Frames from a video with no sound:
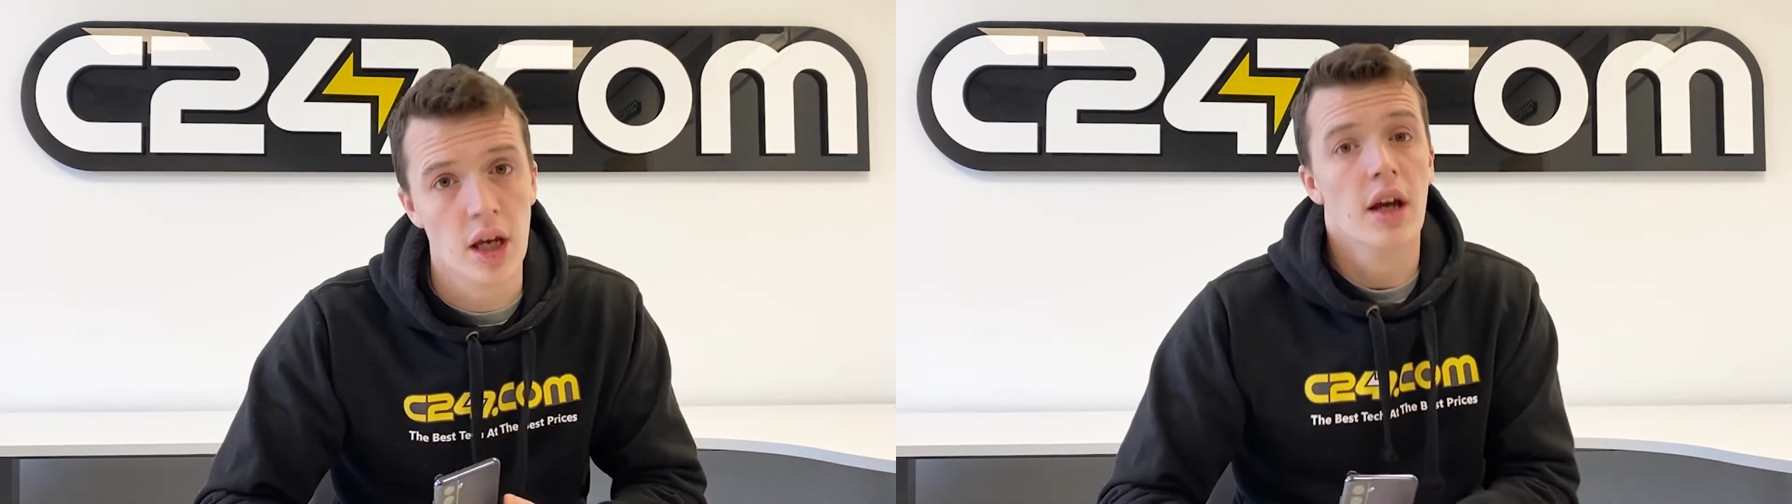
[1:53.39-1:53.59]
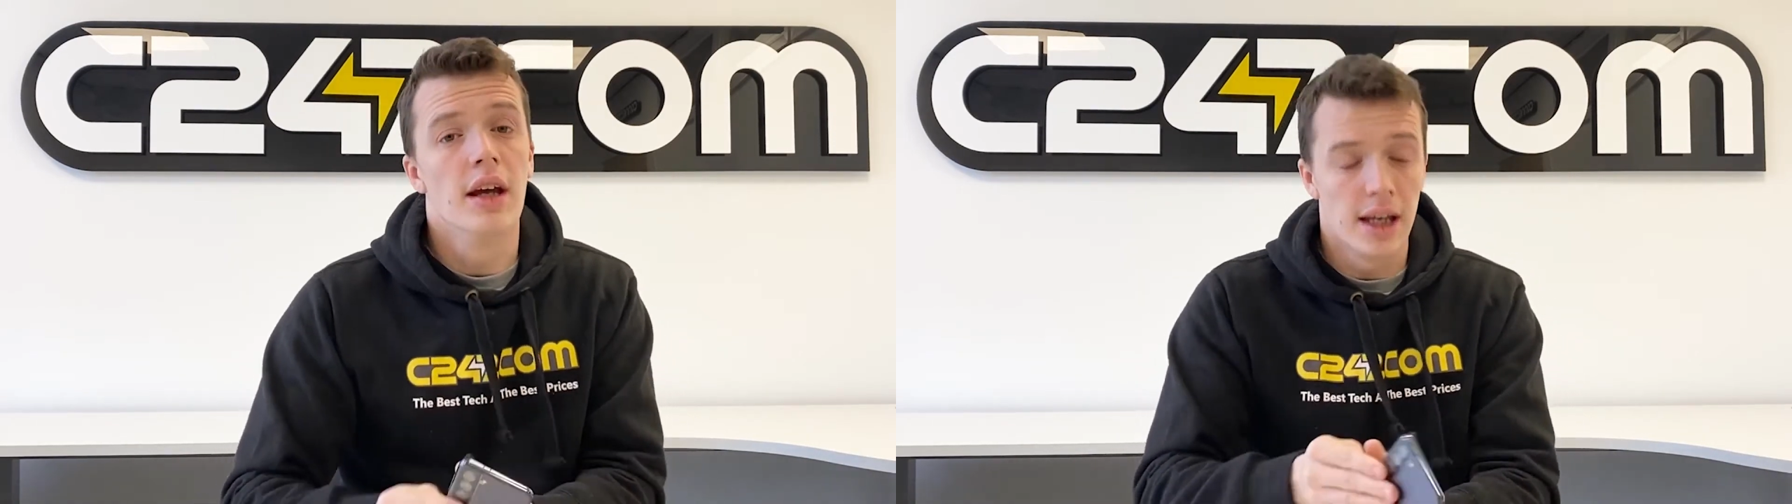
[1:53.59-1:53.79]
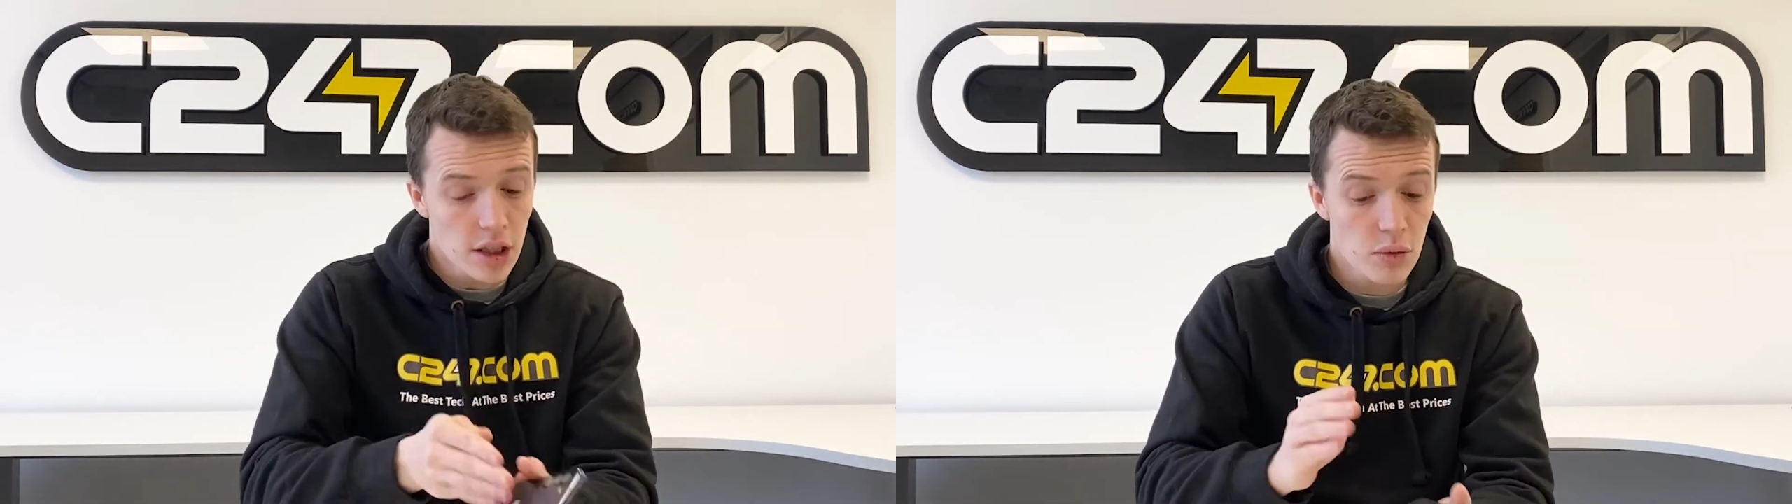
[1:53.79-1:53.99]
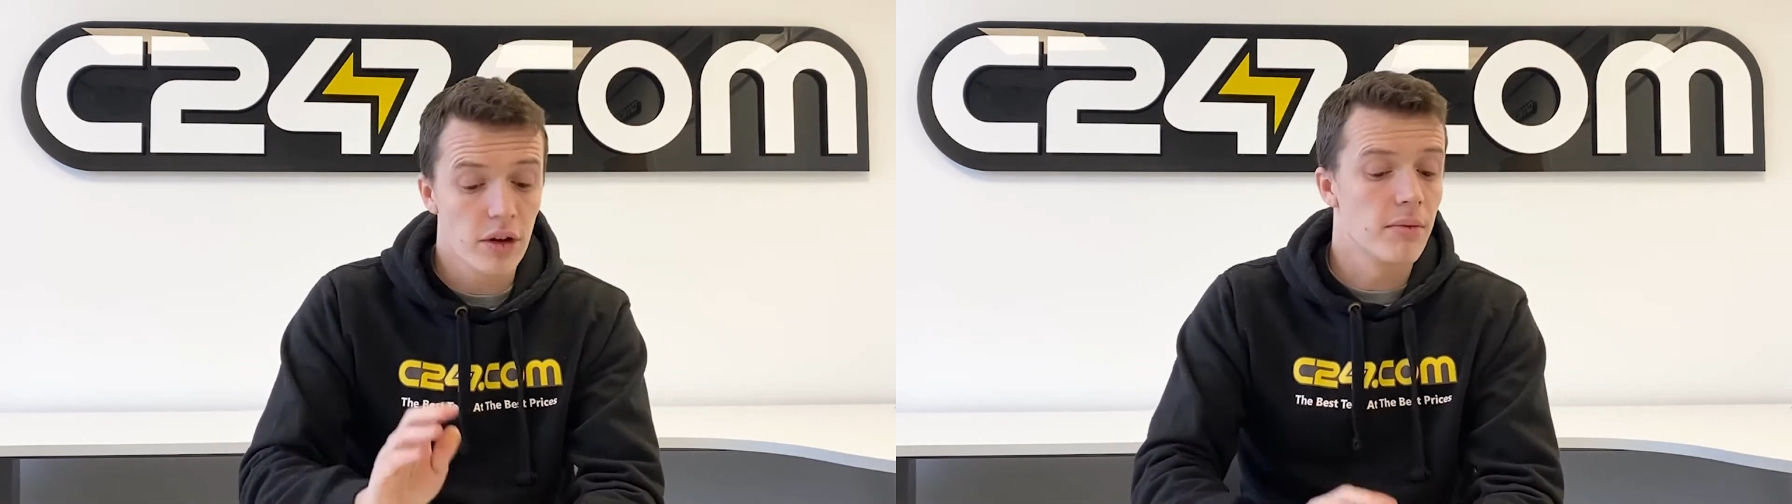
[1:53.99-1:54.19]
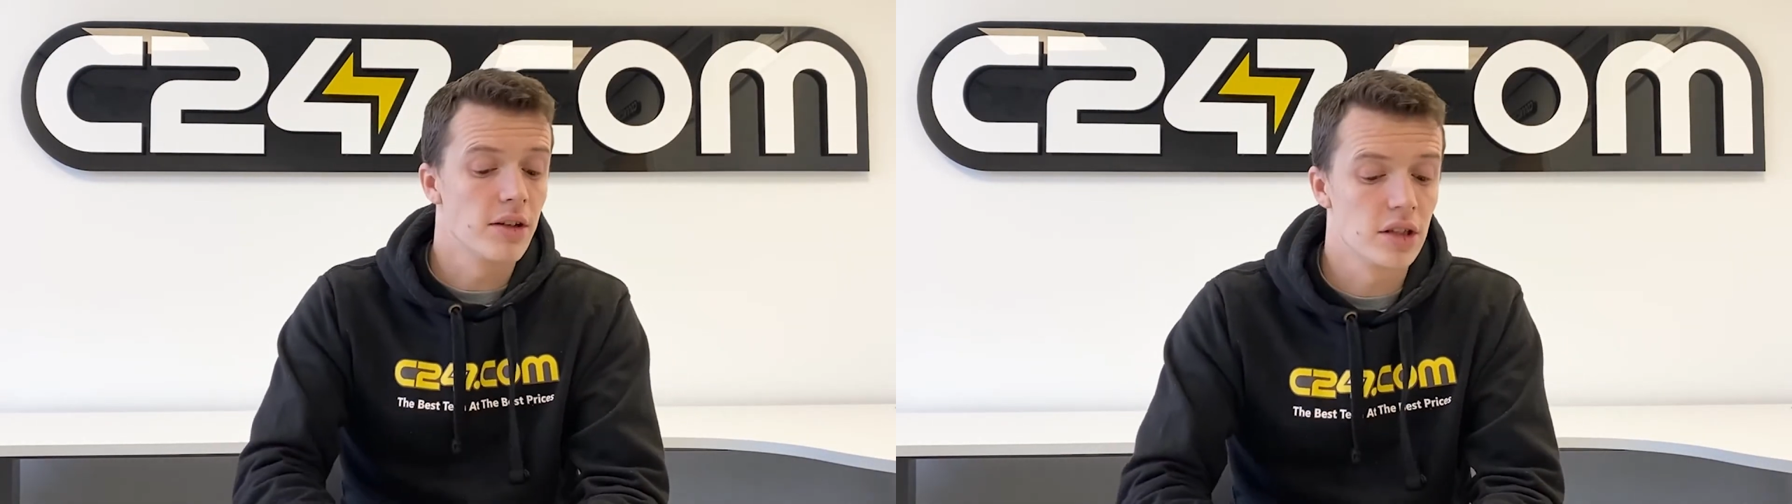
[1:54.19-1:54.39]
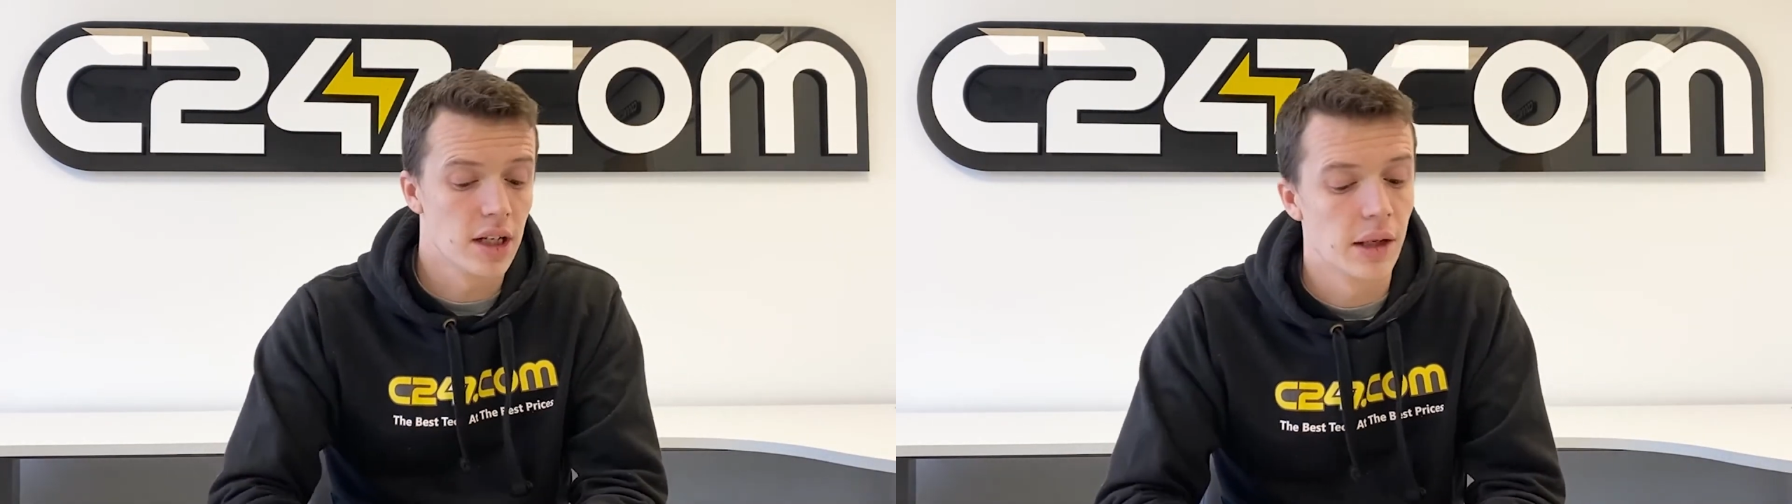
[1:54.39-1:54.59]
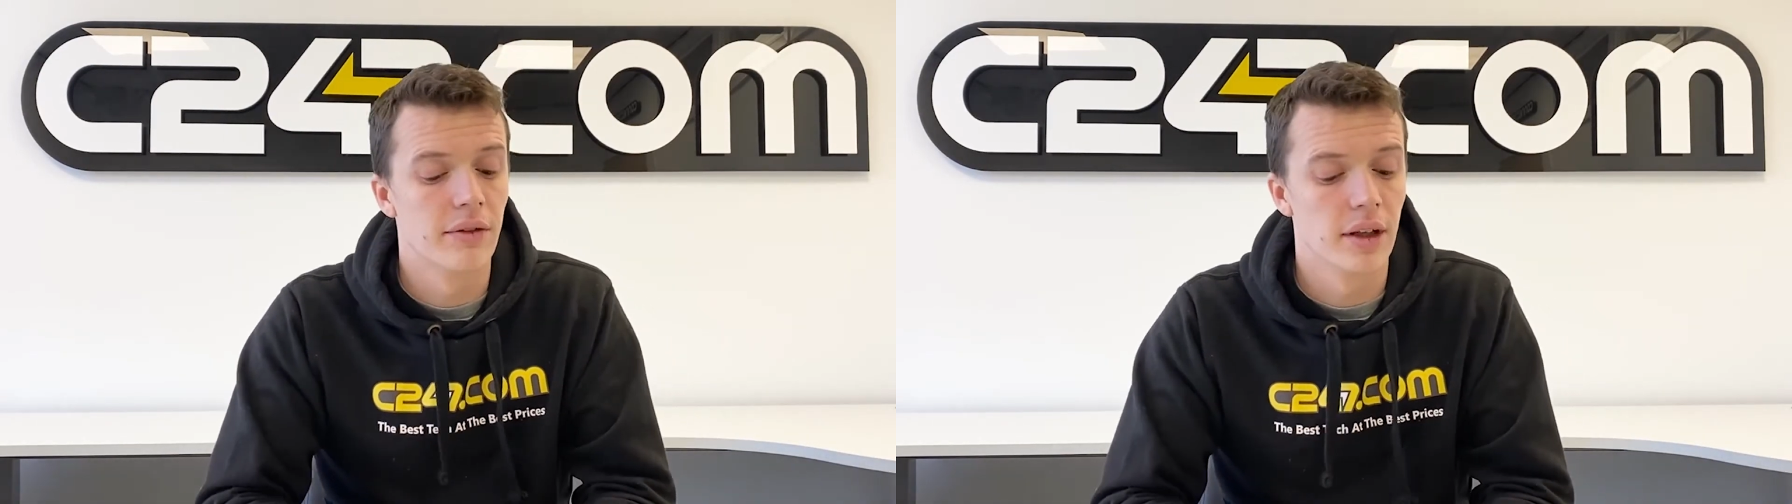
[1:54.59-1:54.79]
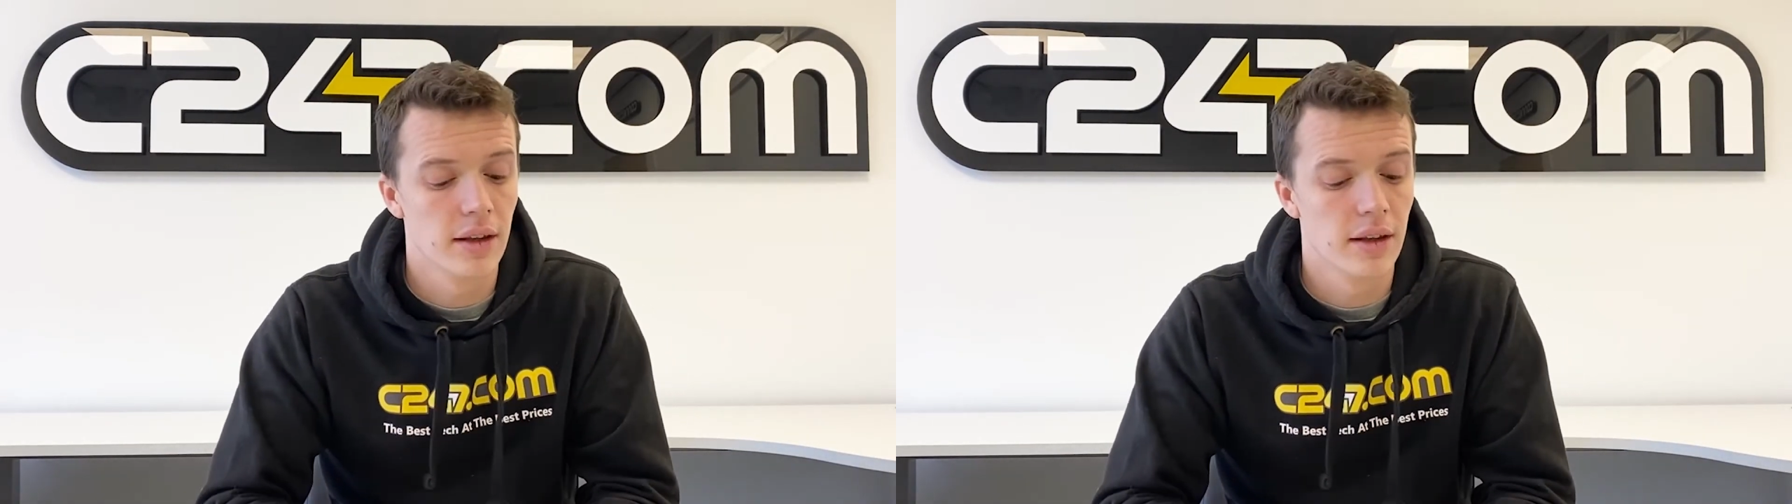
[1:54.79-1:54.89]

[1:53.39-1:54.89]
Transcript: It is worth mentioning, however,